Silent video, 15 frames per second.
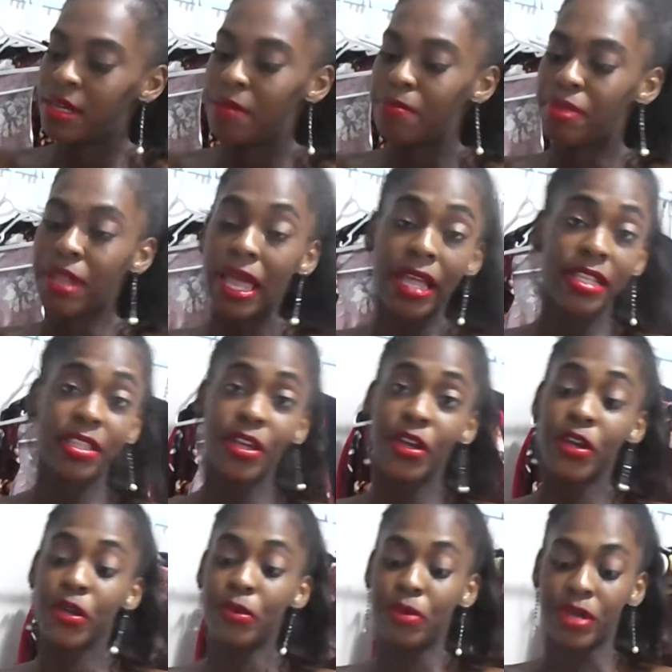
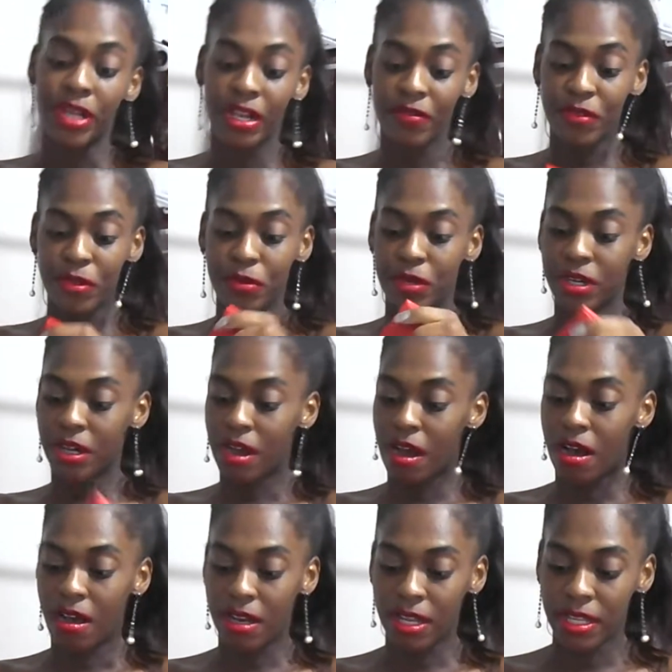pleather, whatever you want to
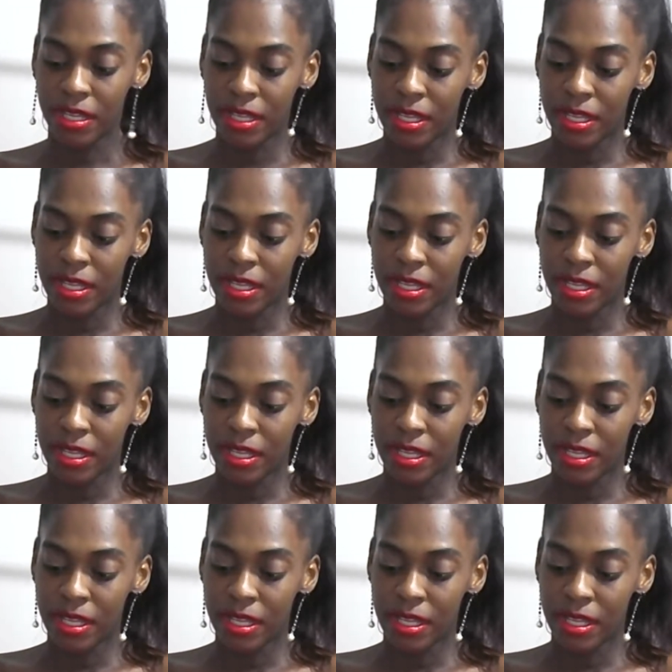call it.